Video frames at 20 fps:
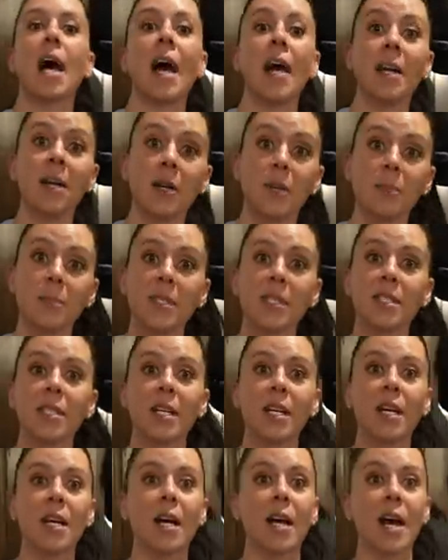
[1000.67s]
items.
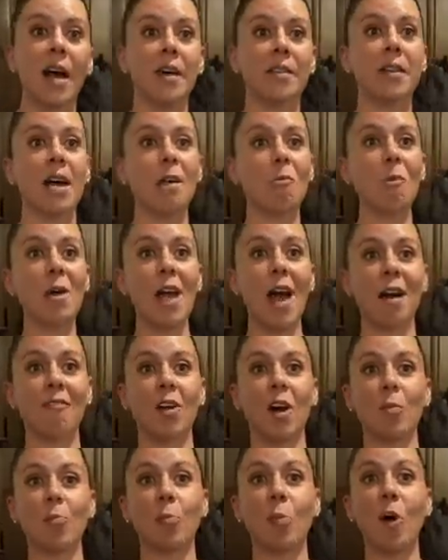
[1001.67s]
And then we
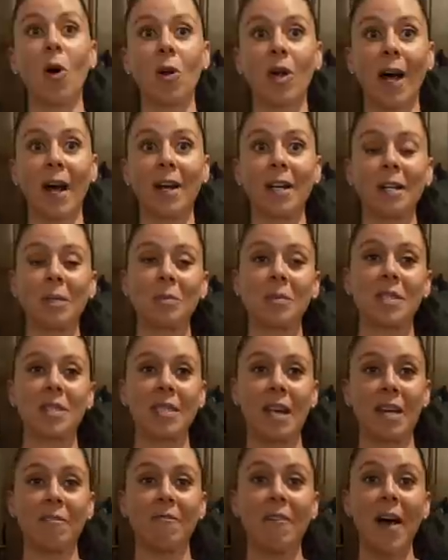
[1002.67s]
have our bulk items
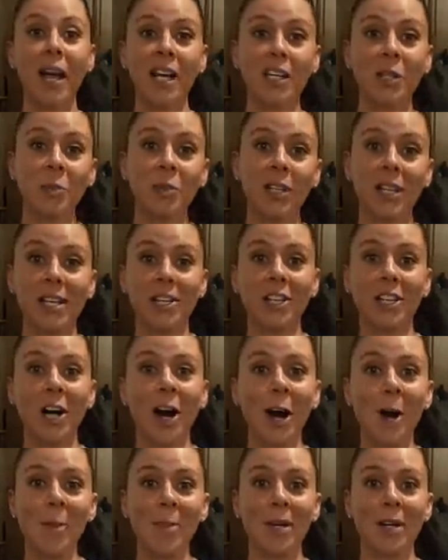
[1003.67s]
and vacuum cleaner
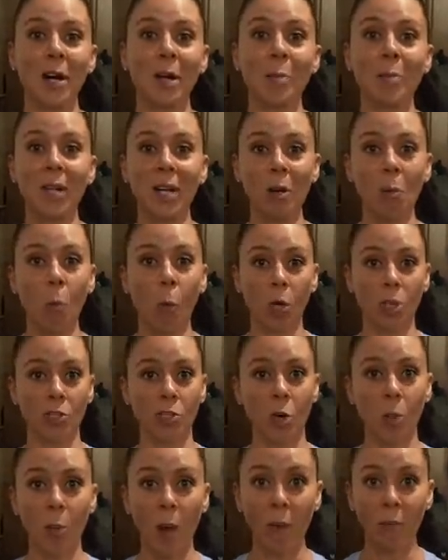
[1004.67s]
up in our big
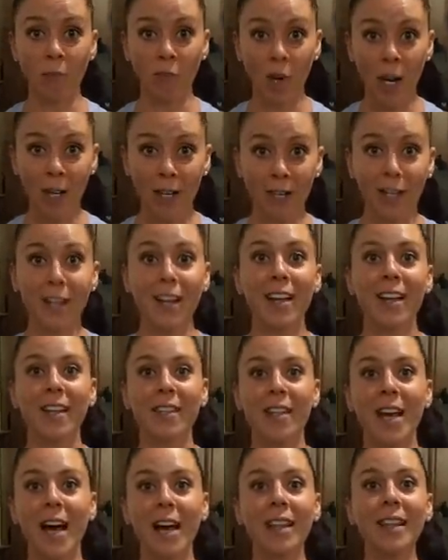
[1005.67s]
wardrobe up front.
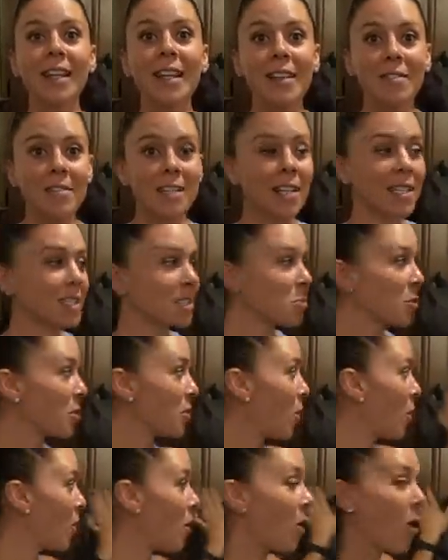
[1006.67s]
That leaves us with
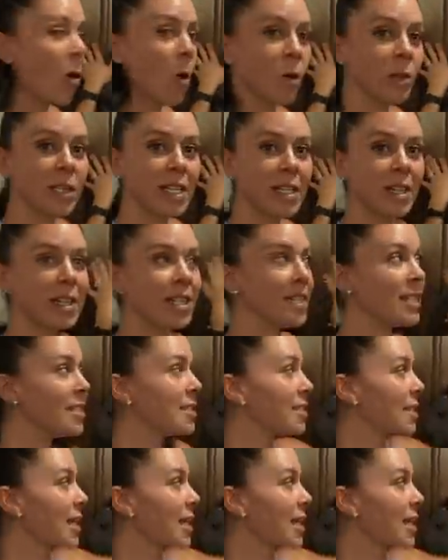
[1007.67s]
only these